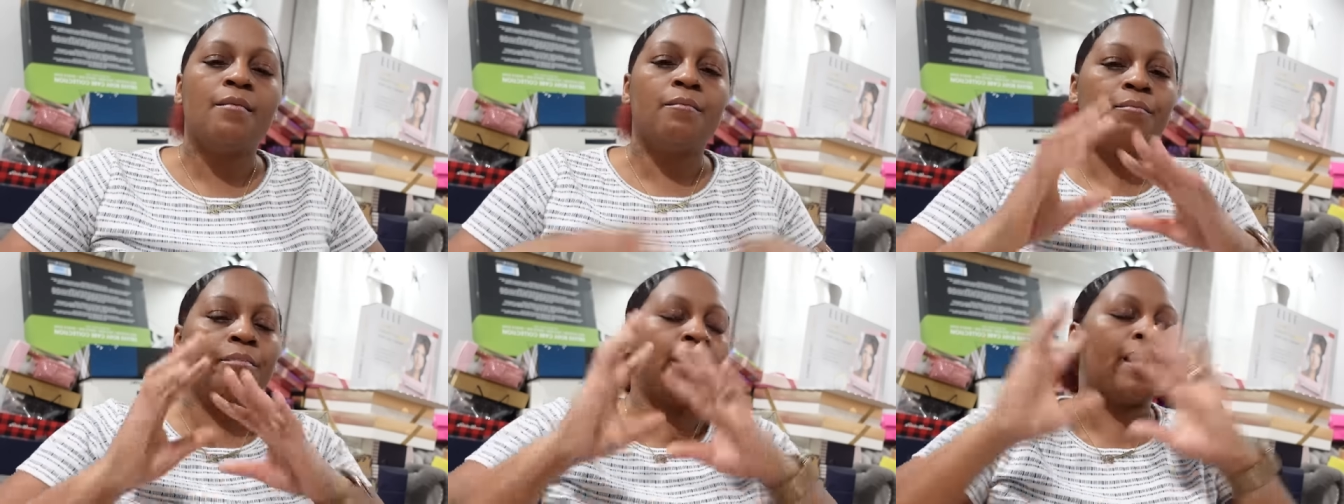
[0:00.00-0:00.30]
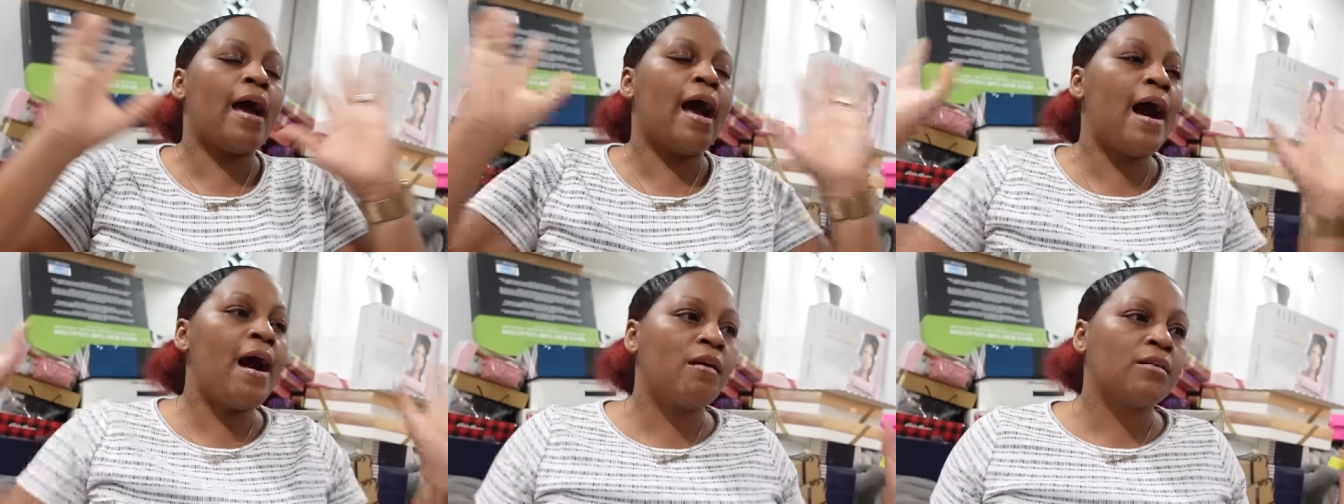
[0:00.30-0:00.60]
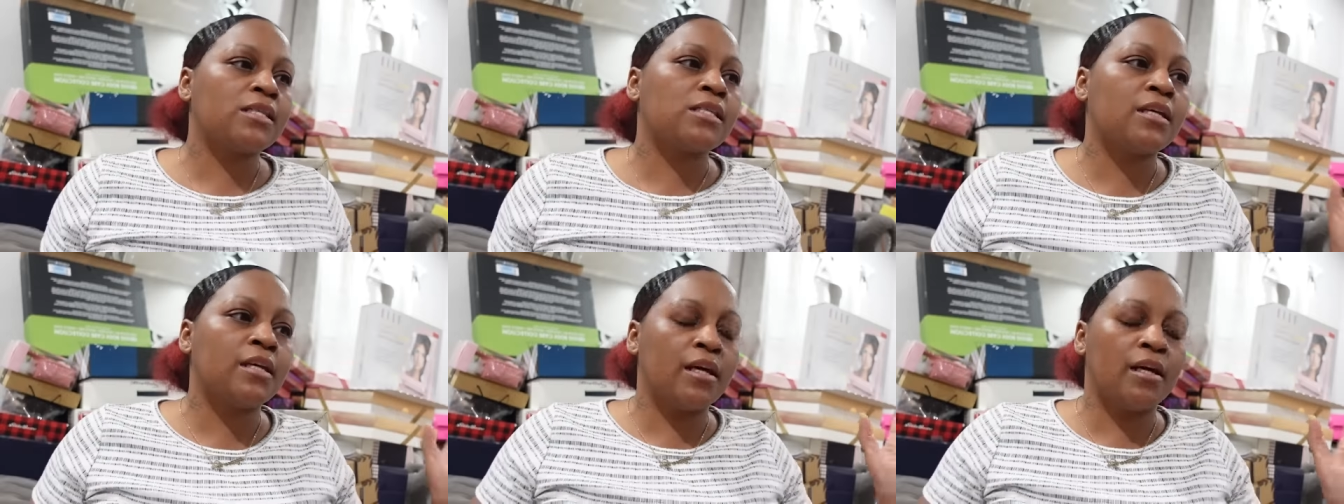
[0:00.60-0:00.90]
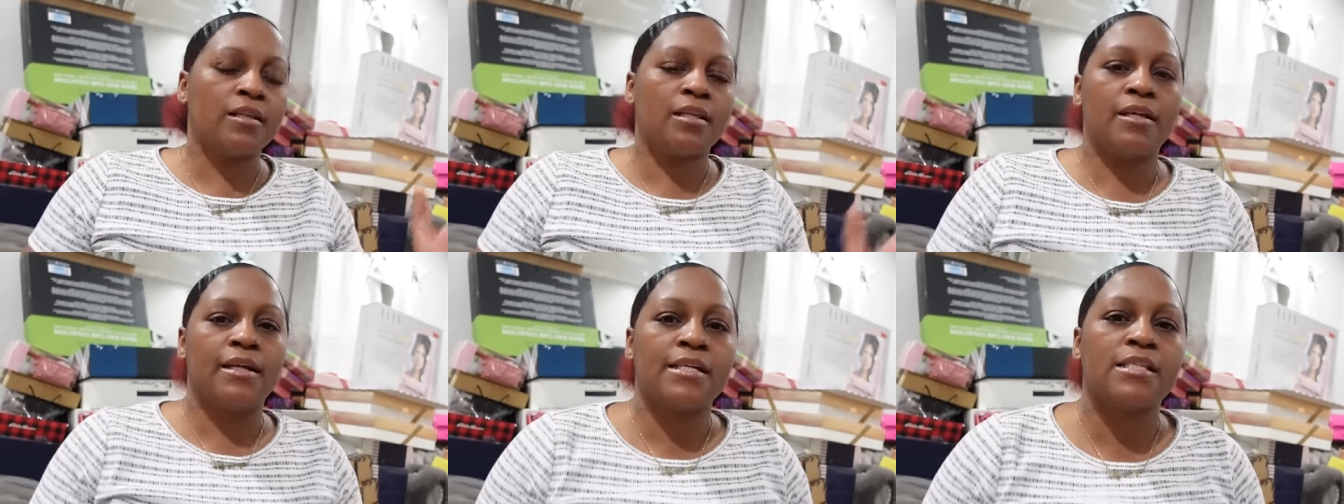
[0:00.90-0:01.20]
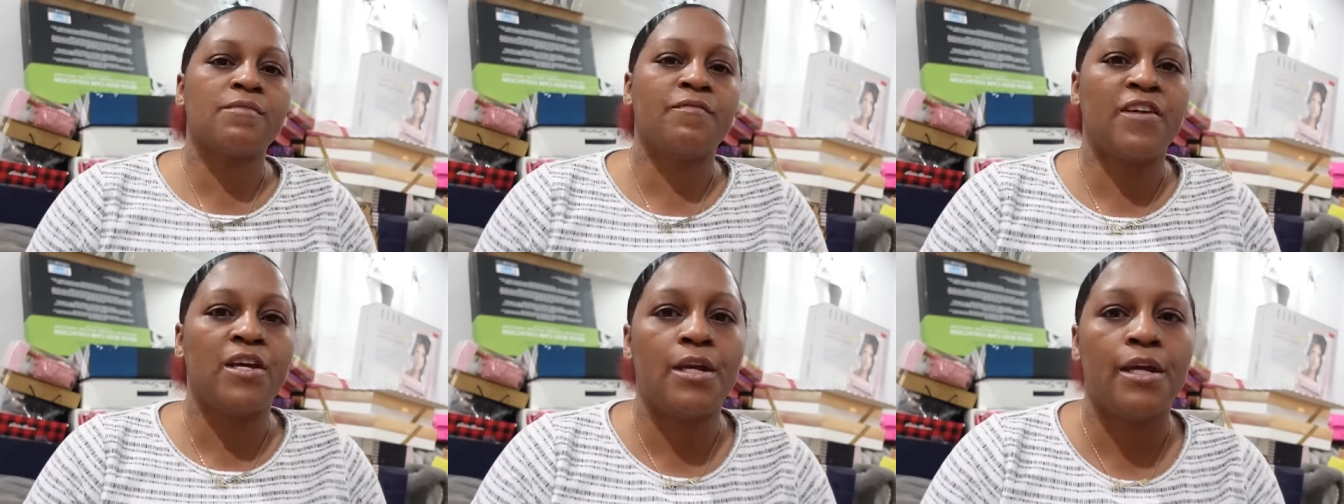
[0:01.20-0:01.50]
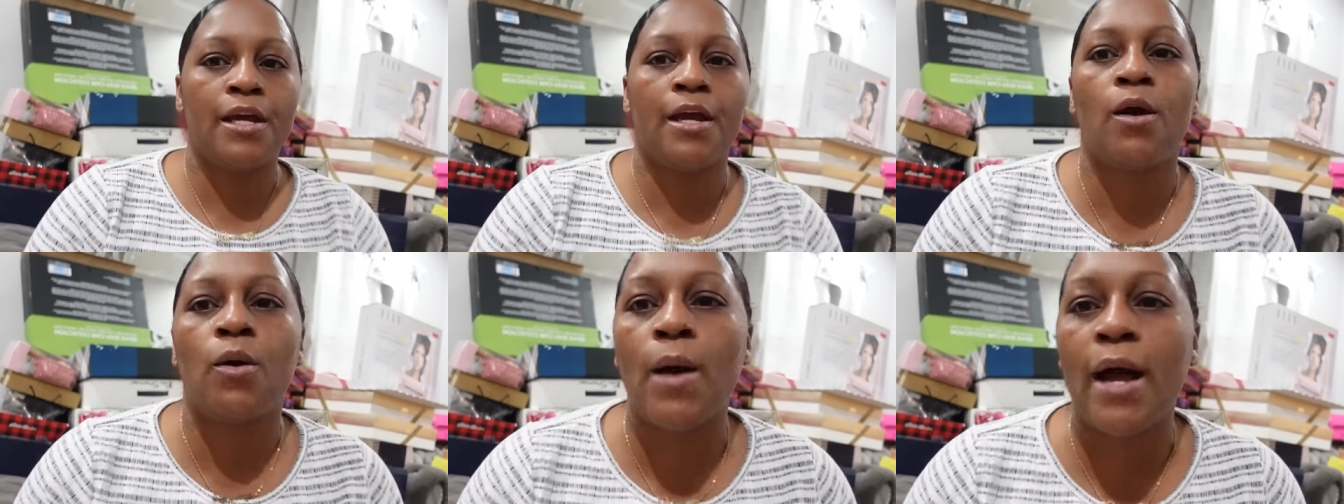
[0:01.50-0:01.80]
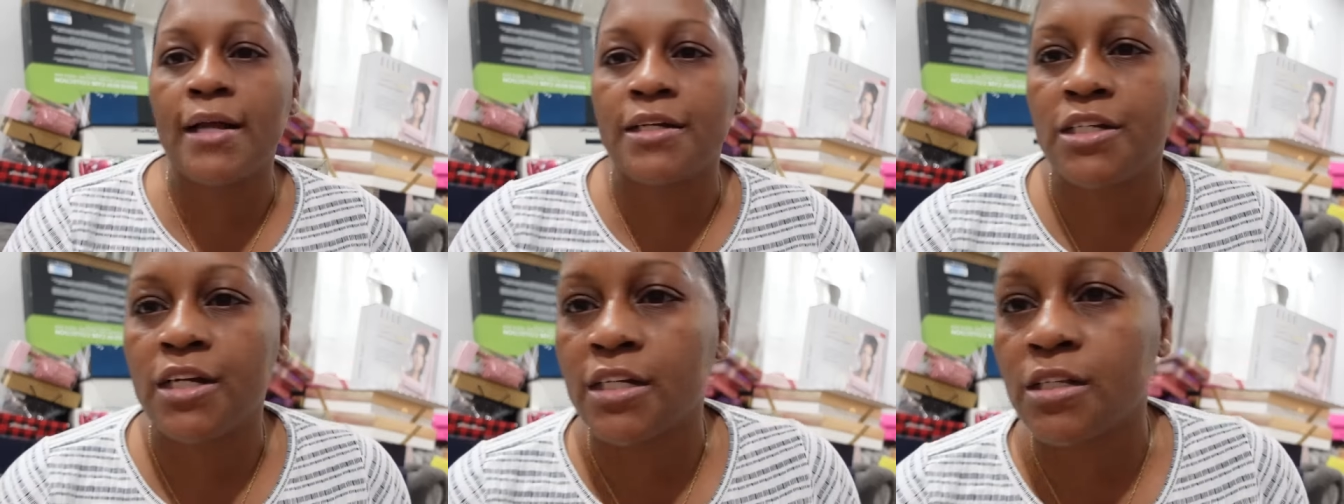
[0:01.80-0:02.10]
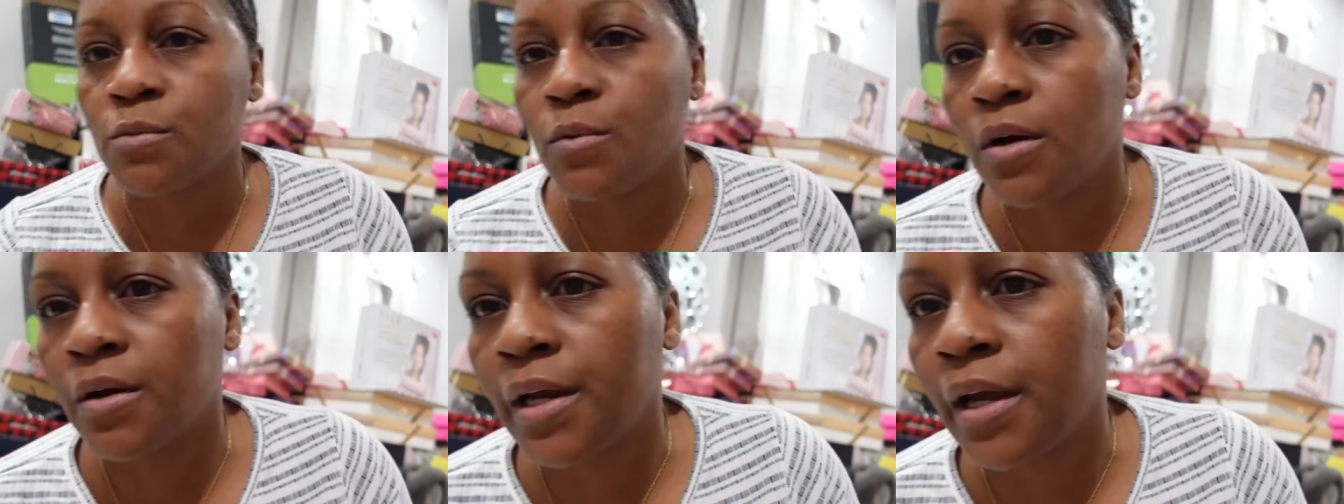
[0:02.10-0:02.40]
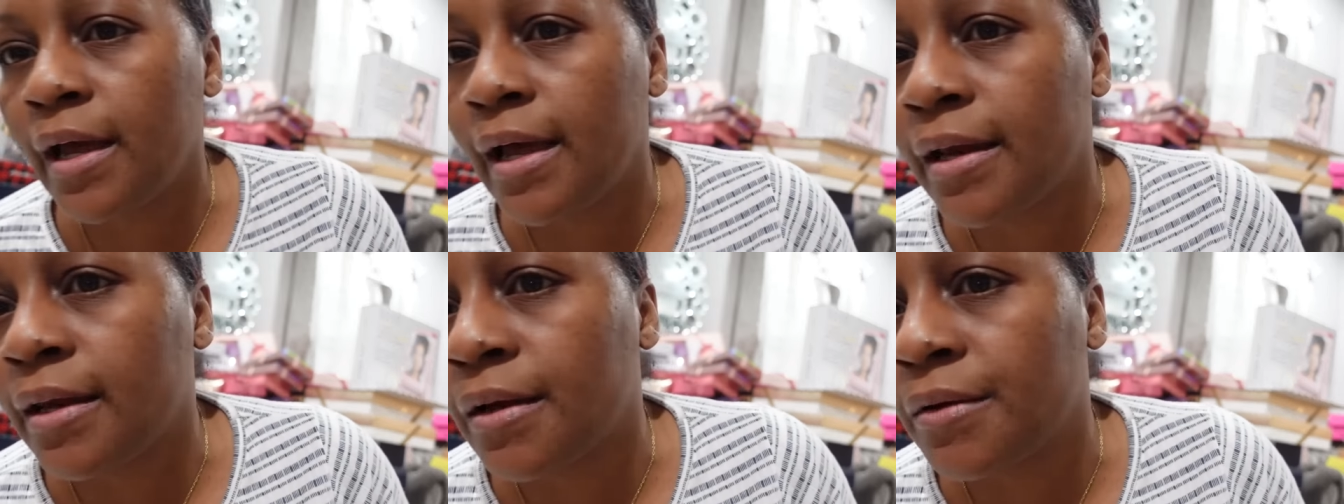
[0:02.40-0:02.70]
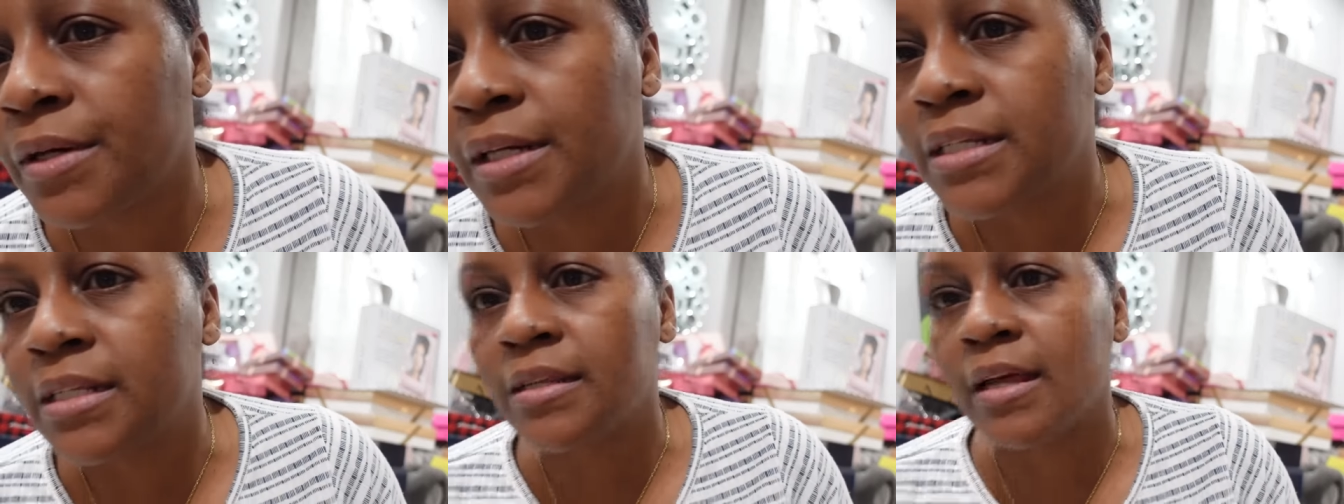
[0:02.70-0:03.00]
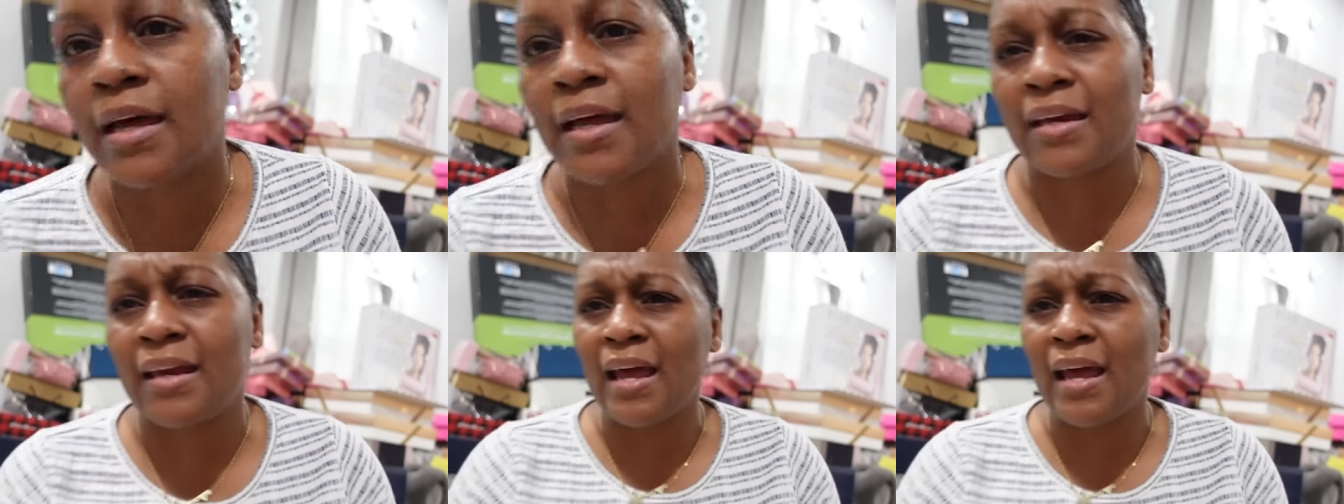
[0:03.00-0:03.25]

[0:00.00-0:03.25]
But all together, this video, I just wanted, how long this thing?